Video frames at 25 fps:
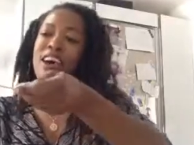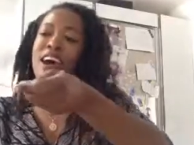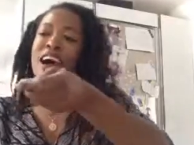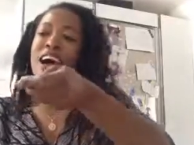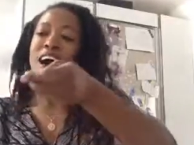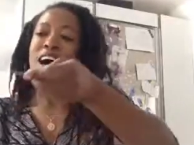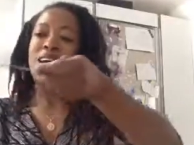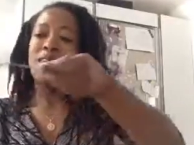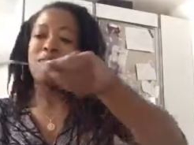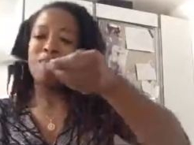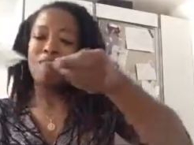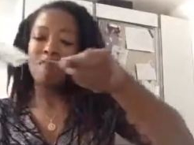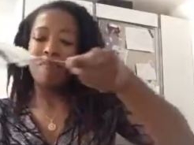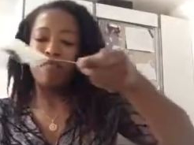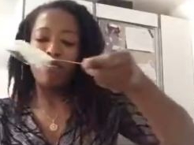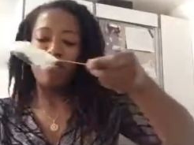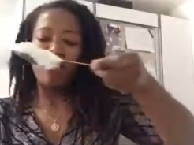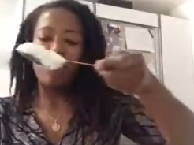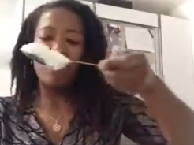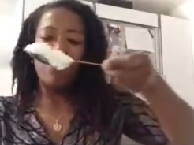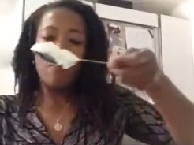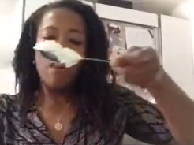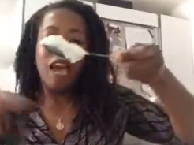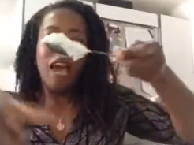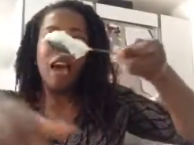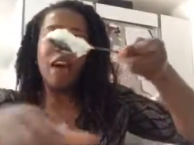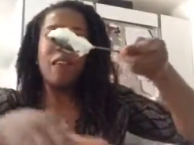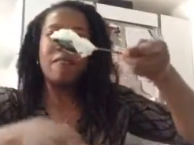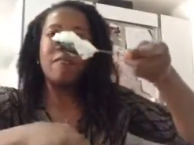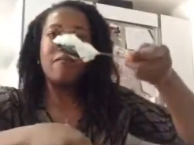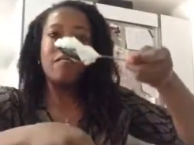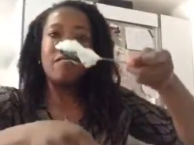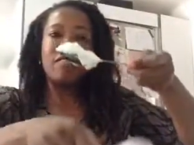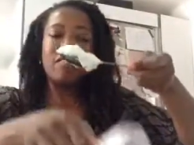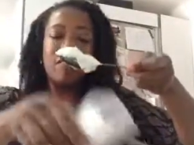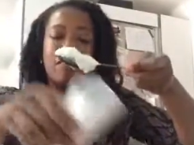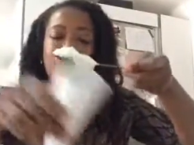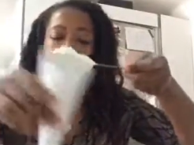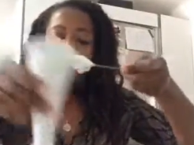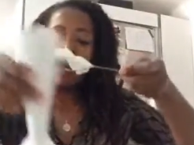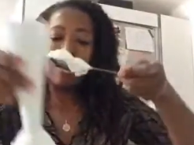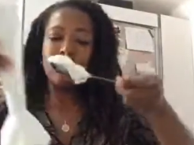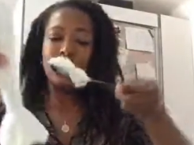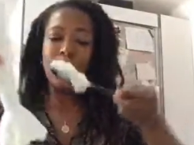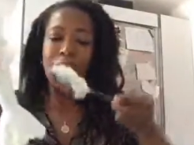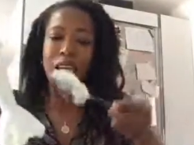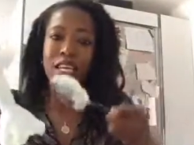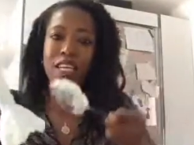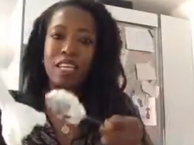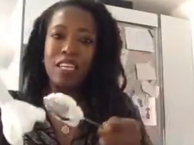So yeah, something
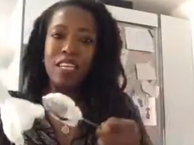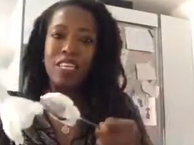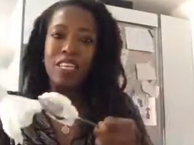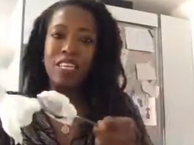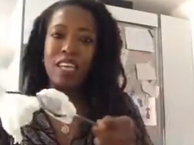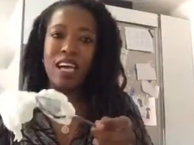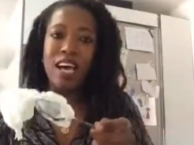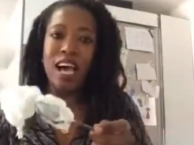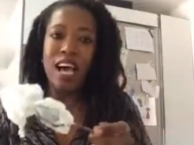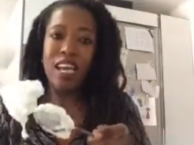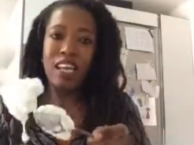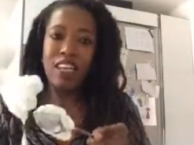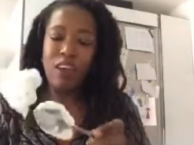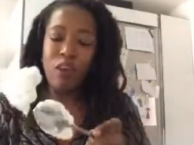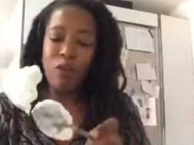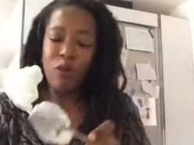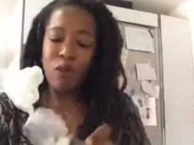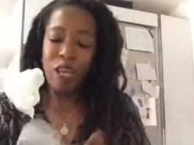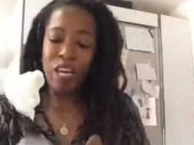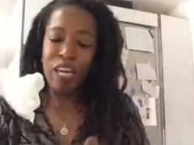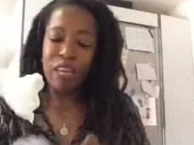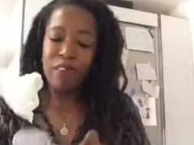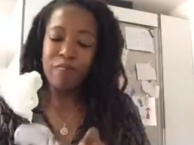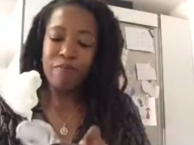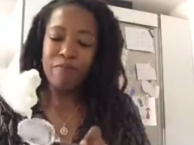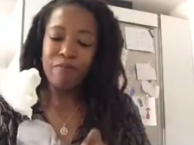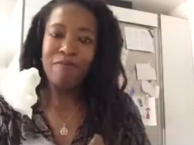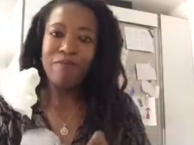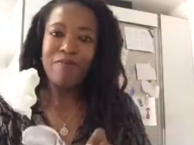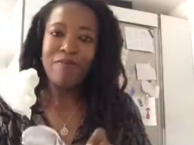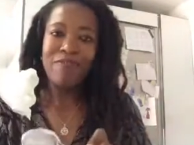Spanish. Alioli.